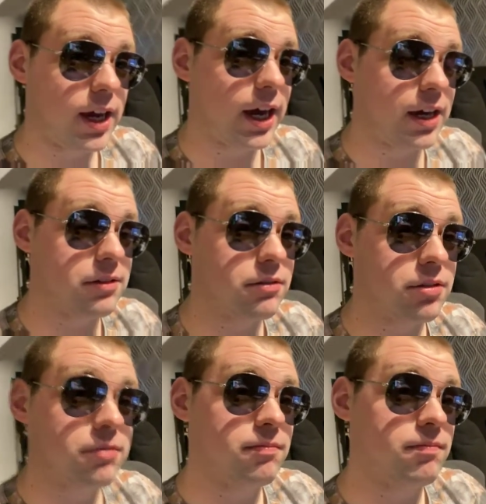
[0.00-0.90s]

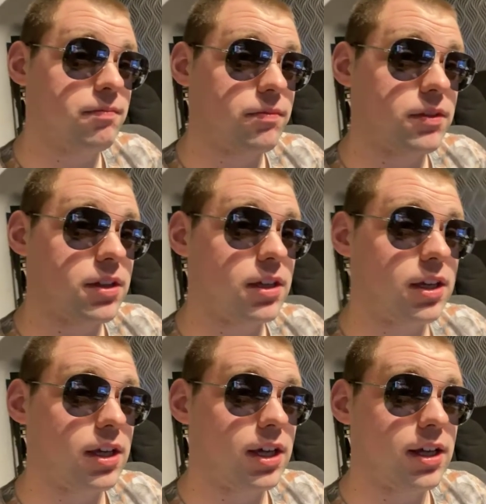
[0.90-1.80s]
And,
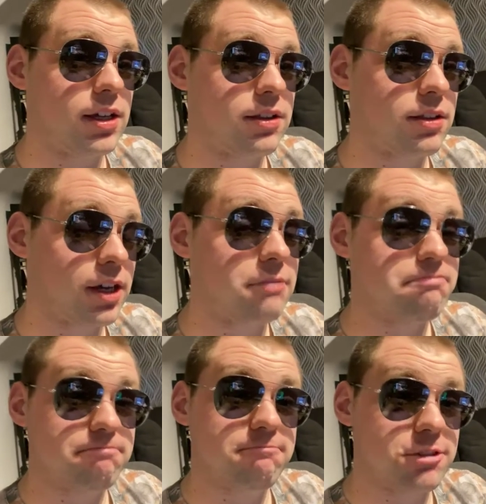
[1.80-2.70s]
like,
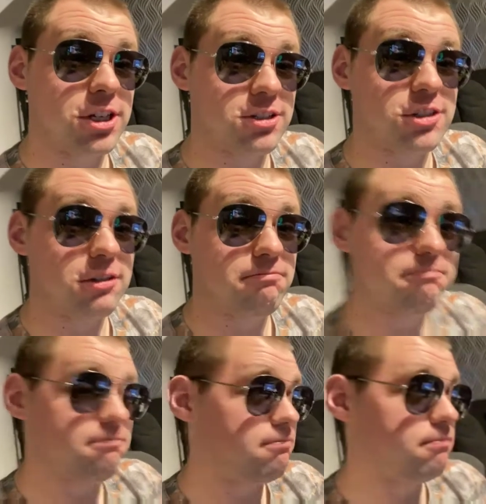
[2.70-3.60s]
seriously,
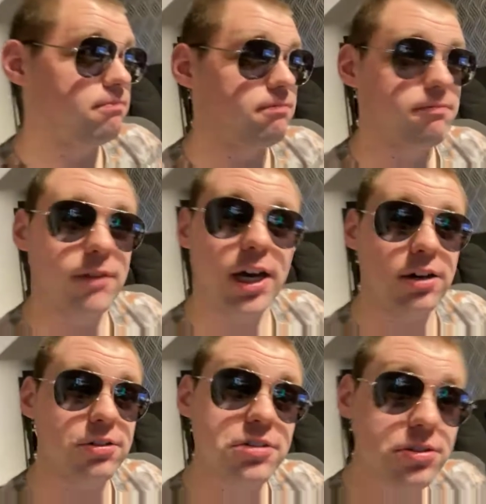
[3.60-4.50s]

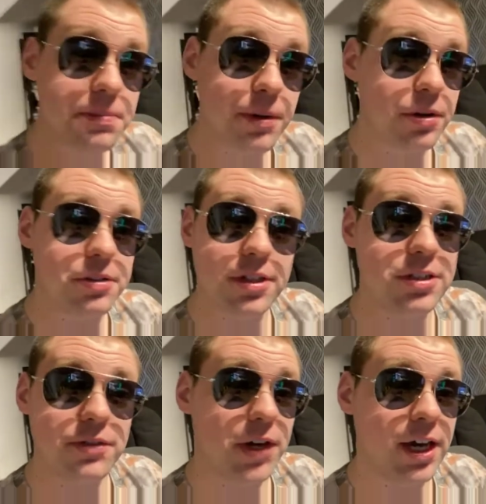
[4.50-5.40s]
I'll go into politics
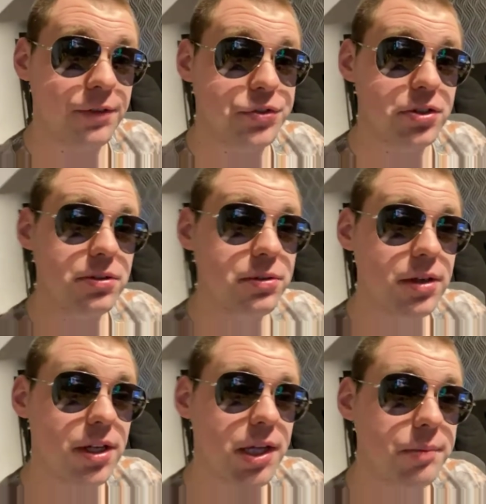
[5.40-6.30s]
if I have to,
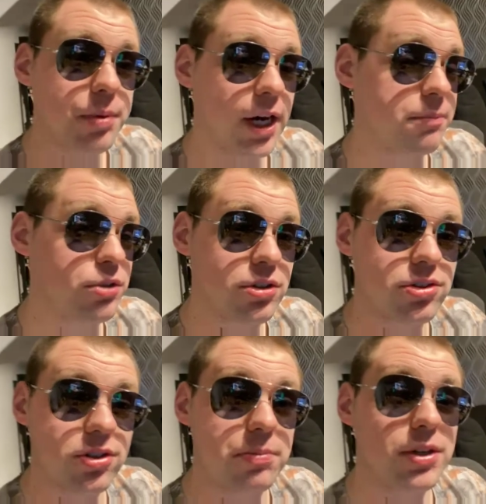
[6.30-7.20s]
but I'm not
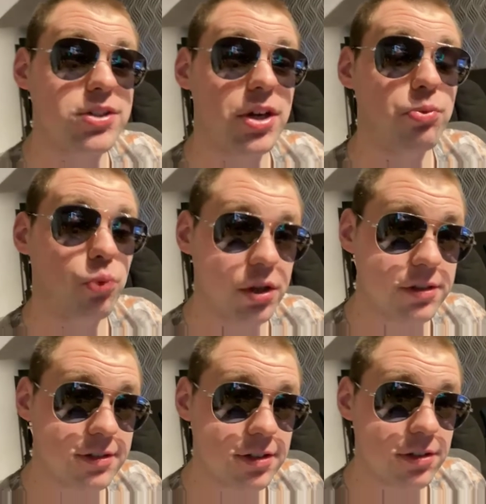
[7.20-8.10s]
doing it because I
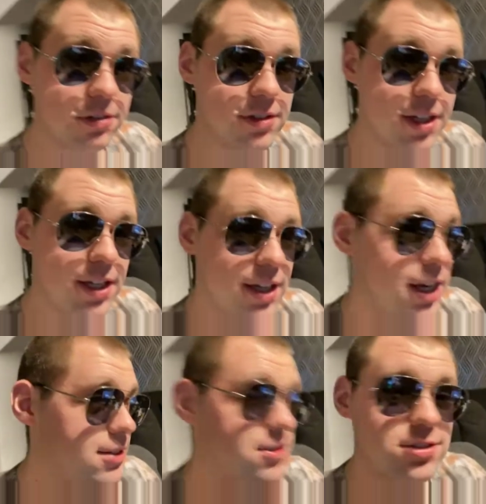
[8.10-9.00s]
want to.
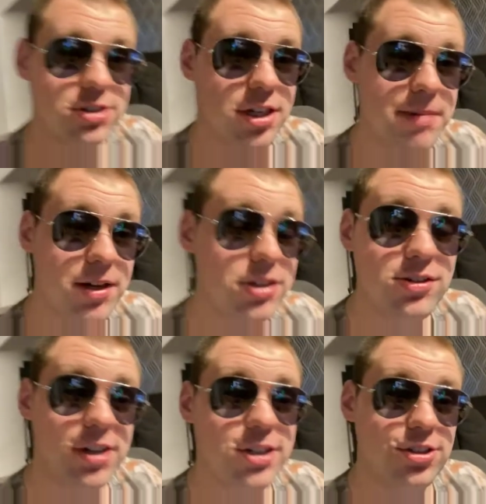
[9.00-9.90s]
It's because somehow you
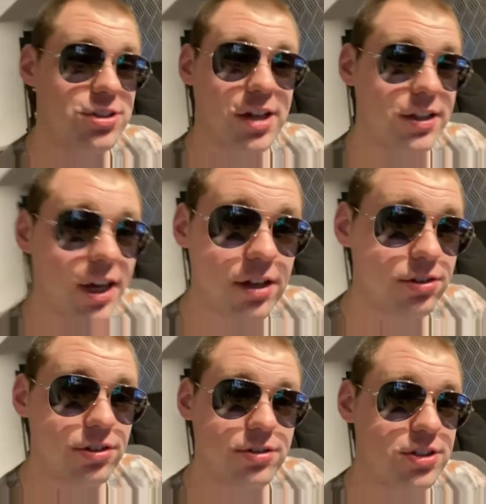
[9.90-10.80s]
guys just can't handle
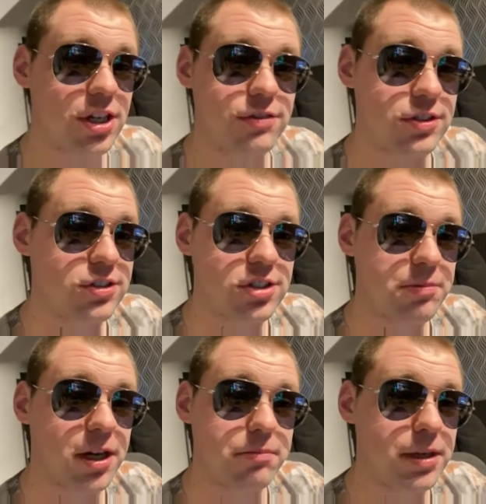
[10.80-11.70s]
yourselves and
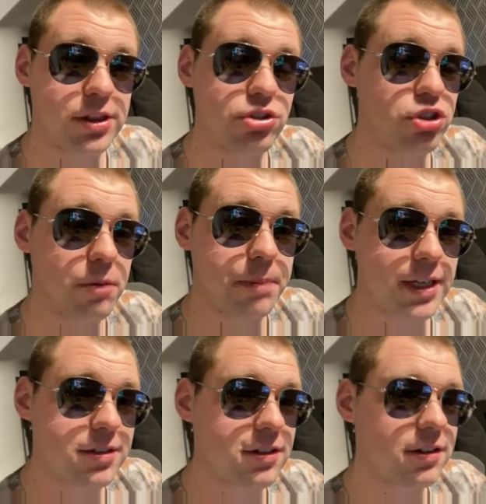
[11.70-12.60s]
somehow make the job
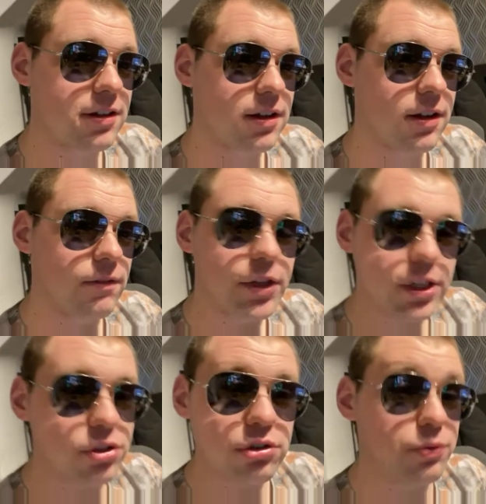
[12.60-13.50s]
better. Let
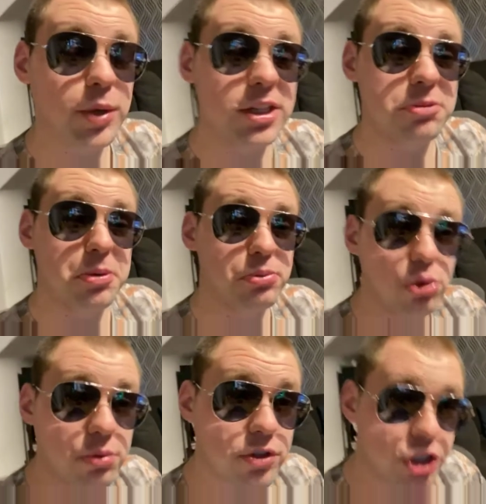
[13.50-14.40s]
alone if we end up a
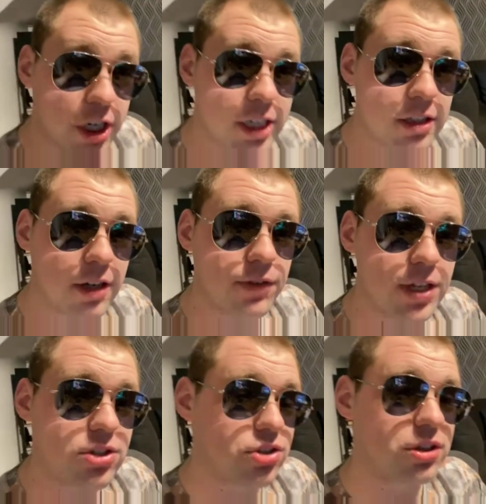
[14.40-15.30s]
war with China
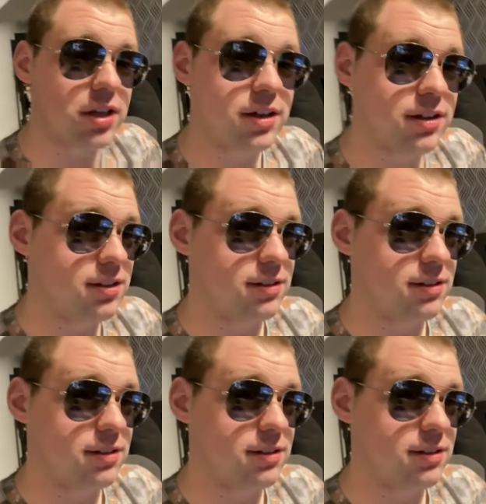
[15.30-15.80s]
eventually.